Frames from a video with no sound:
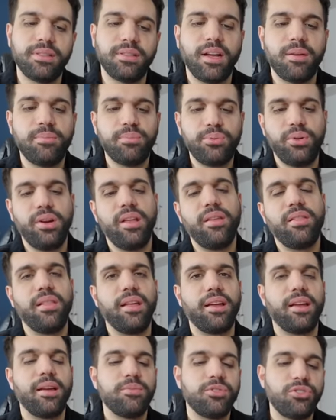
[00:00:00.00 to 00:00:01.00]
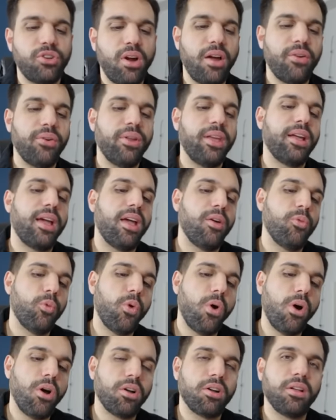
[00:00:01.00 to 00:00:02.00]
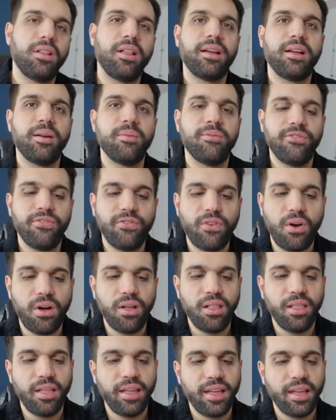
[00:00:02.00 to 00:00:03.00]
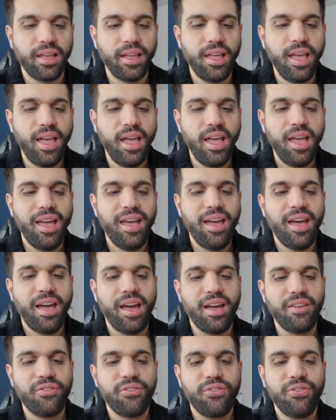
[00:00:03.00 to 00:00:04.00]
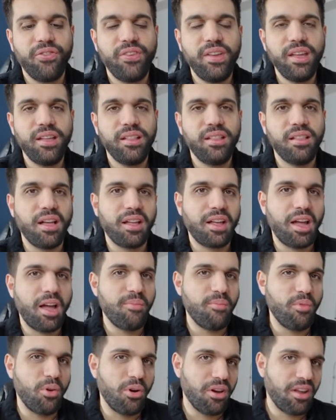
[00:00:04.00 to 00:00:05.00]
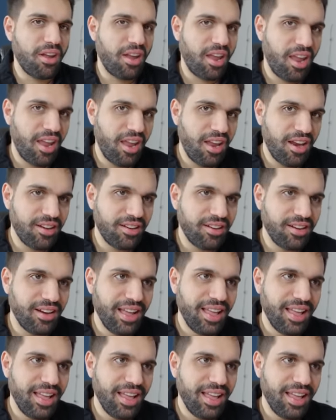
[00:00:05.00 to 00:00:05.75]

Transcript: Well, I breathe like I'm drowning. I walk like I'm falling. I feel like I'm not here.